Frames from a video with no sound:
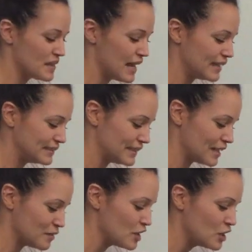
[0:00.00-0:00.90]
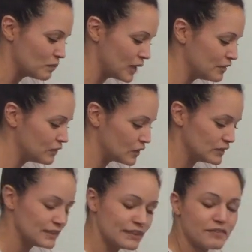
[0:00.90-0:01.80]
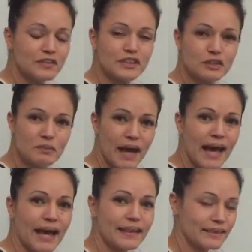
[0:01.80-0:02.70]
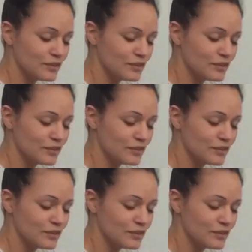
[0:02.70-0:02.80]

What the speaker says: As blood flow and stuff goes back,